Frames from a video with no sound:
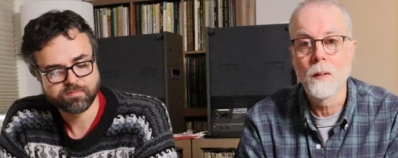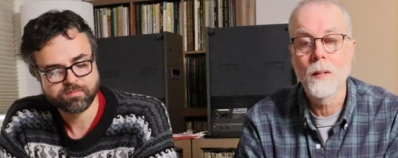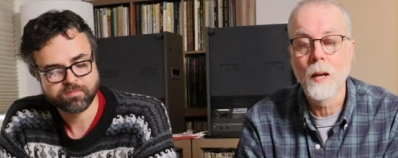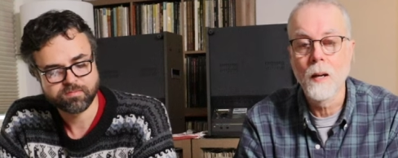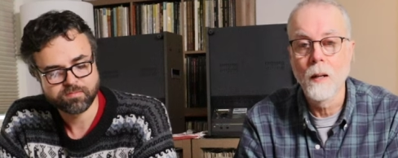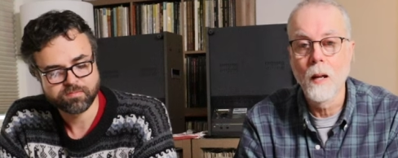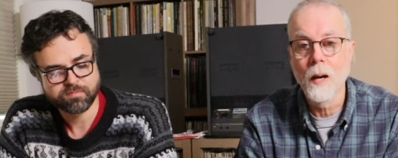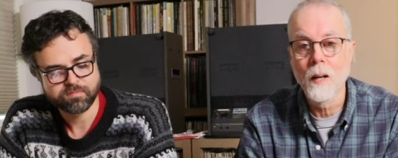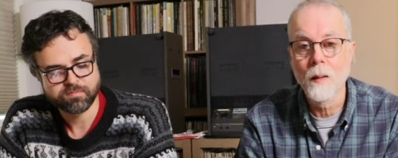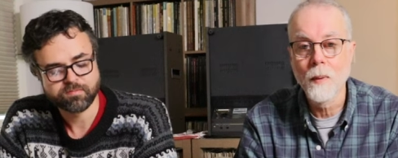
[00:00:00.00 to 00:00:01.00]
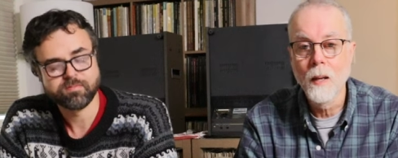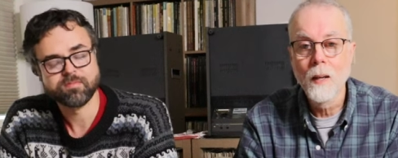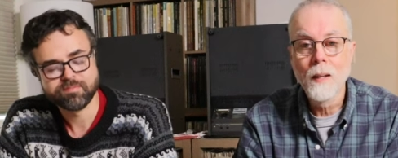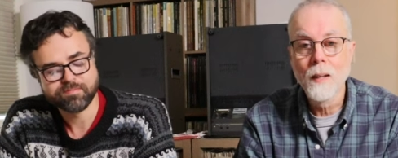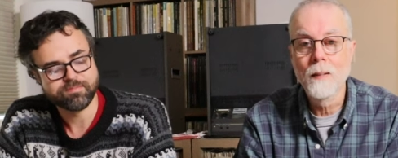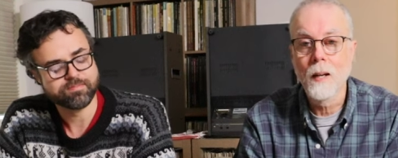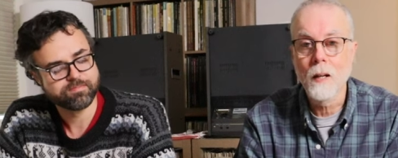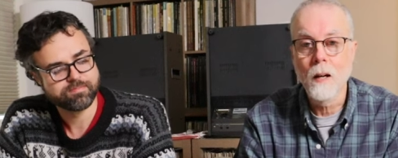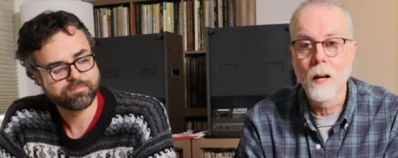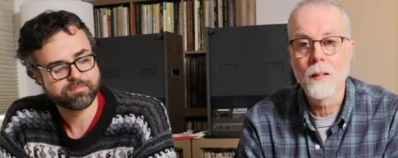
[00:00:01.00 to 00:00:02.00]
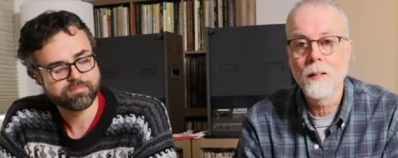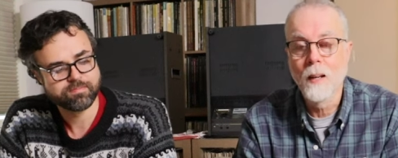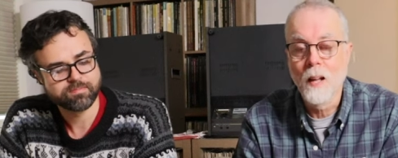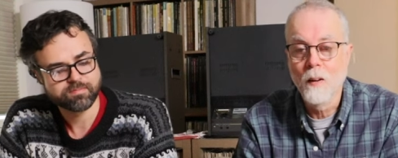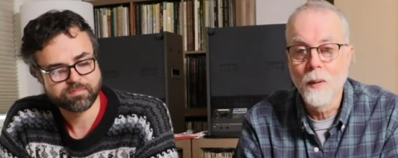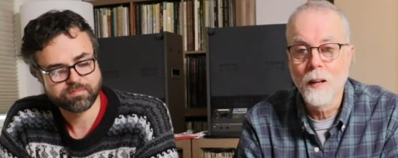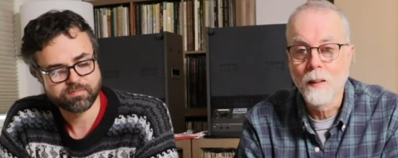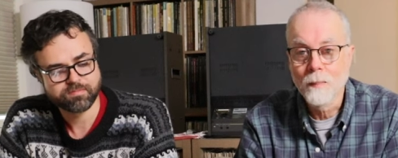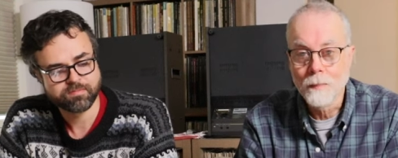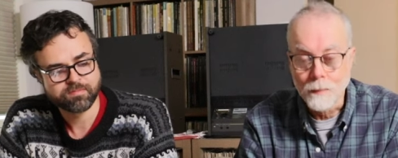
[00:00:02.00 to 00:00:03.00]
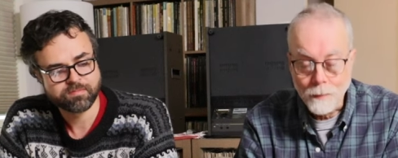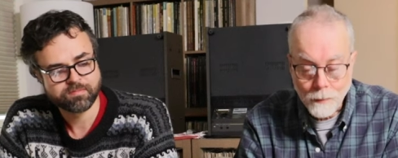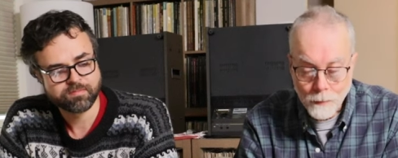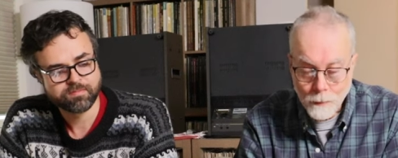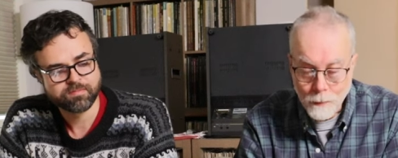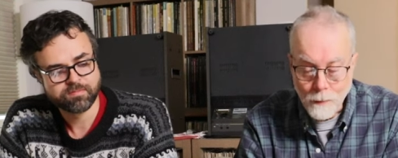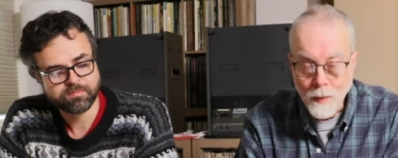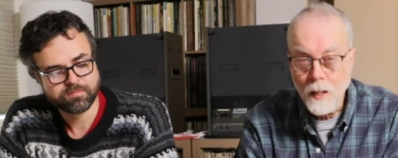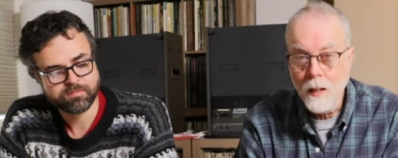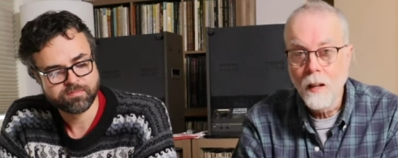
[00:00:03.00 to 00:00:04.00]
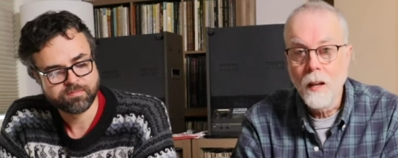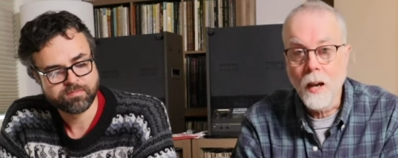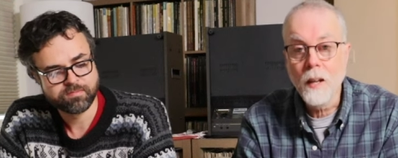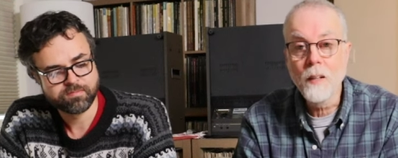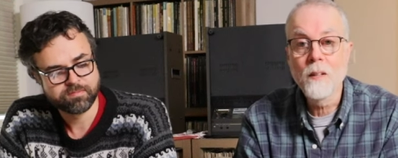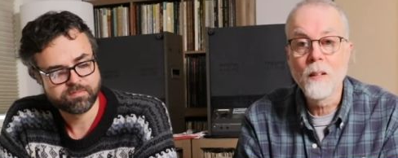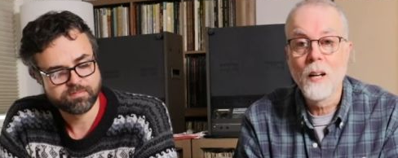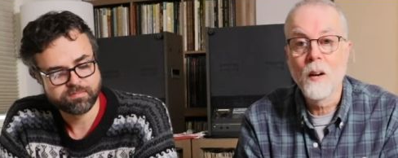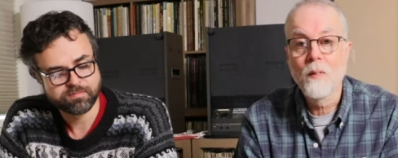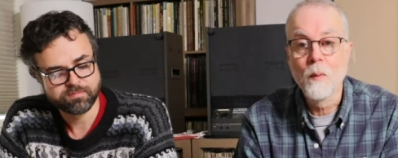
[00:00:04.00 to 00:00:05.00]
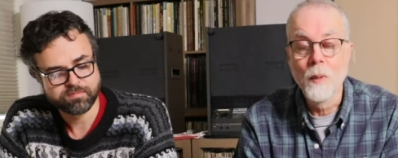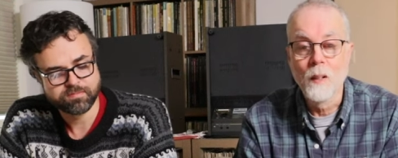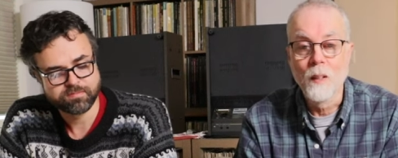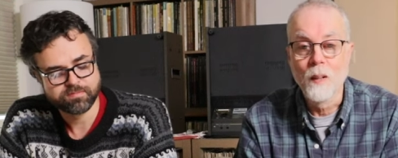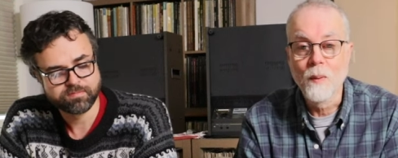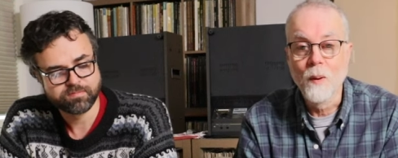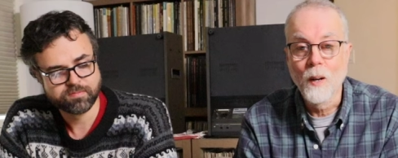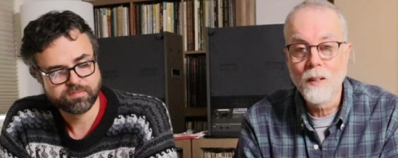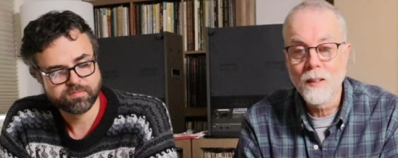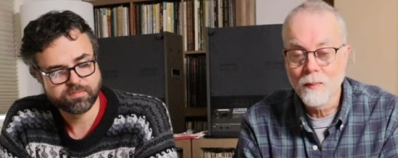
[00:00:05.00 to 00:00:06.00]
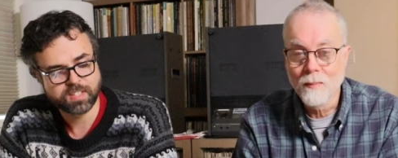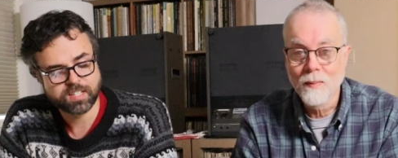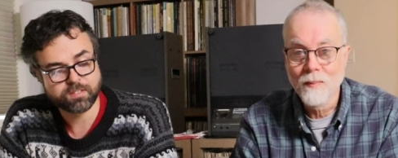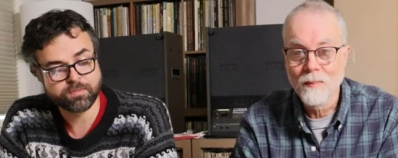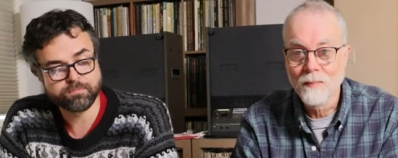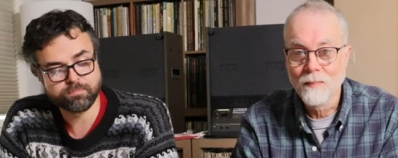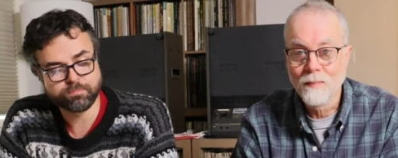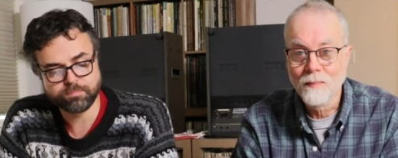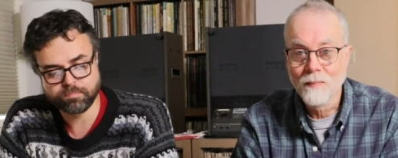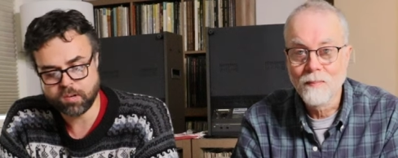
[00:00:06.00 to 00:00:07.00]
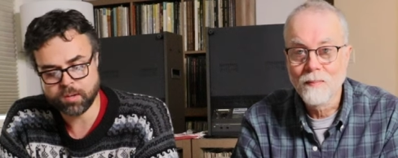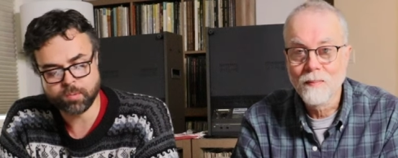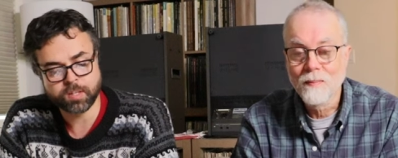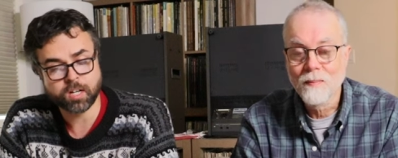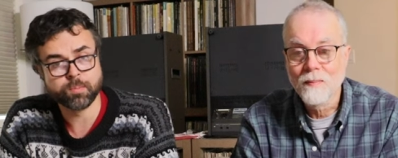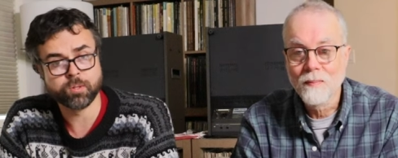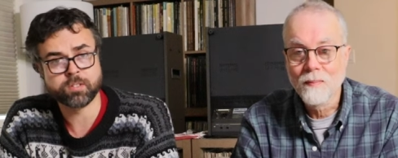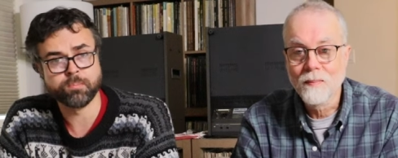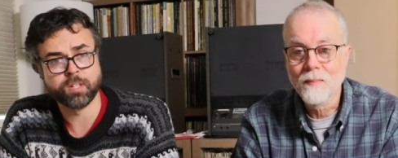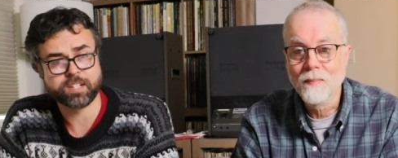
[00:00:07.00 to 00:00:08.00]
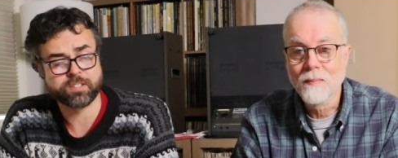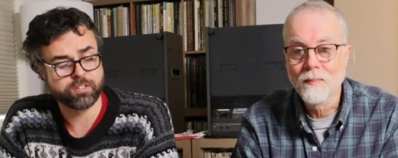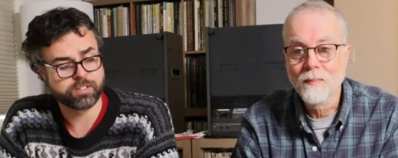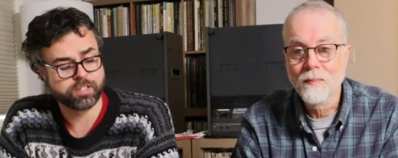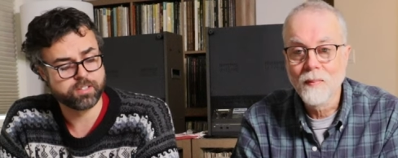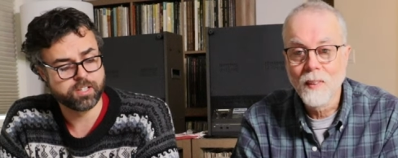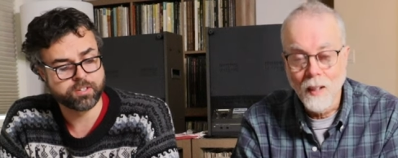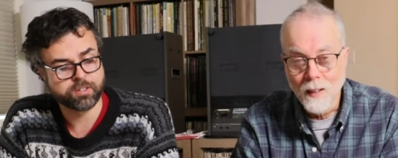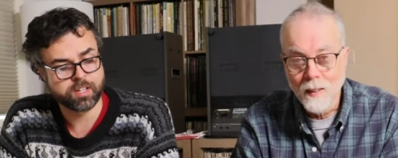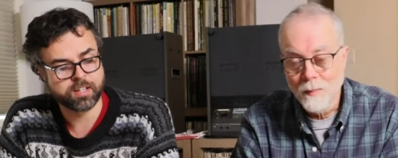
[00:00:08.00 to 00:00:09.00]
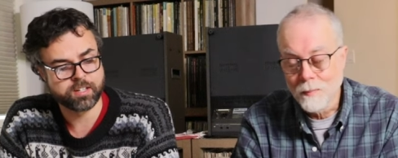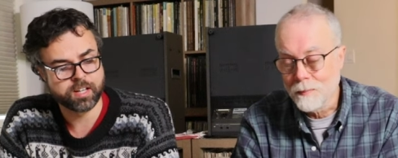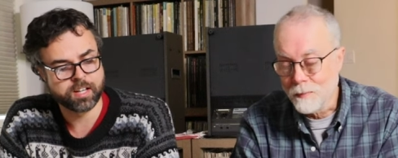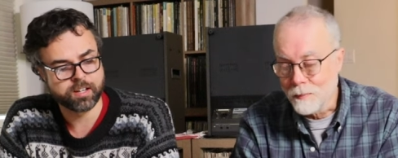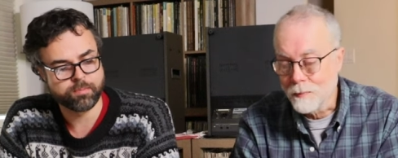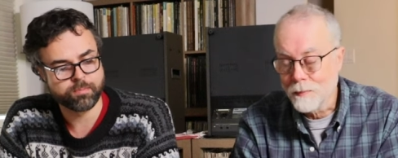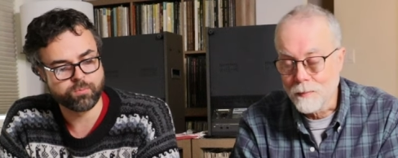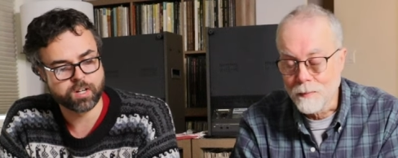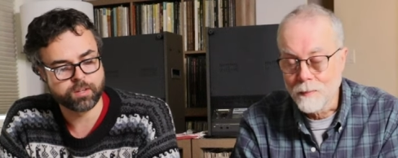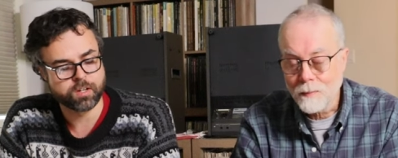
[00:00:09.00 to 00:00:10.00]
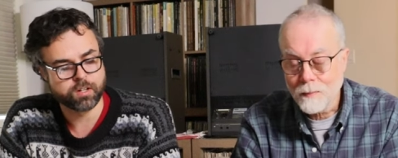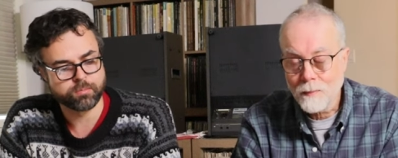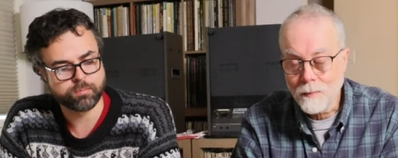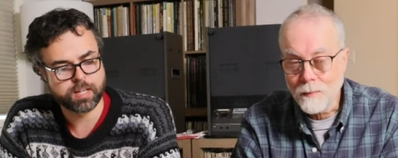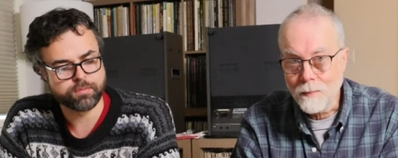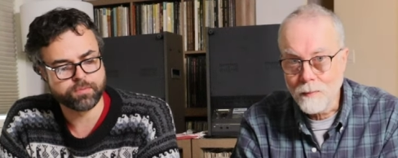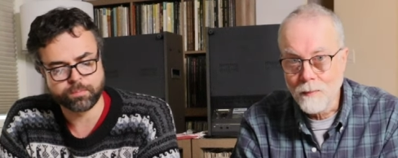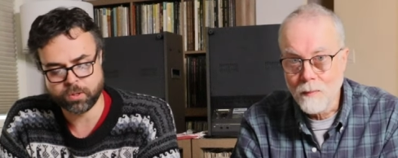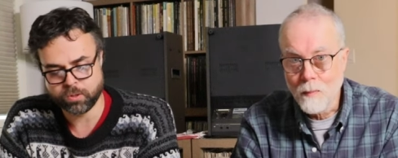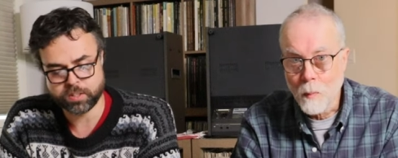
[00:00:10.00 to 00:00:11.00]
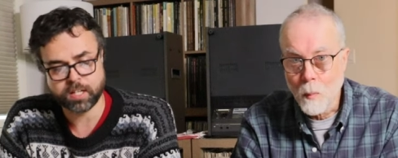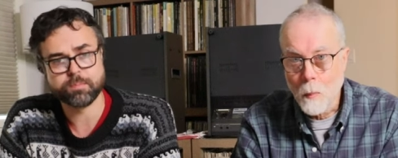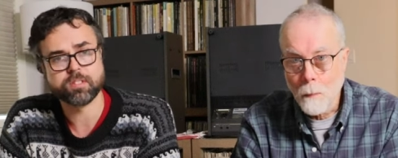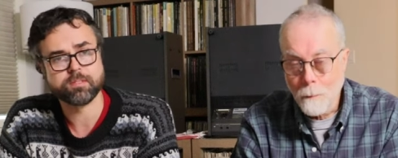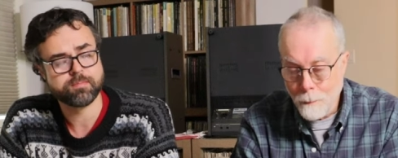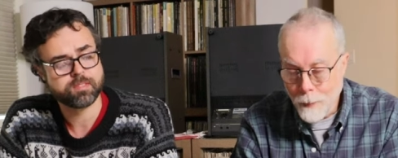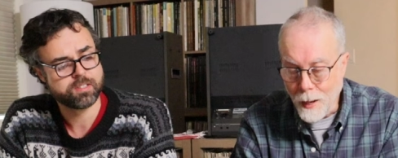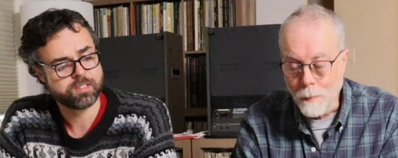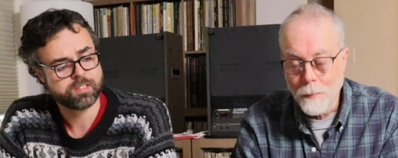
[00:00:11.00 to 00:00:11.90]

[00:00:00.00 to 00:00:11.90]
Speaker 1: stay in the lineup, is that it costs a lot of money. And you still have to build it, of course.
Speaker 2: And it's probably our most complex circuit, other than uh, one of our headphone prototypes. Yeah,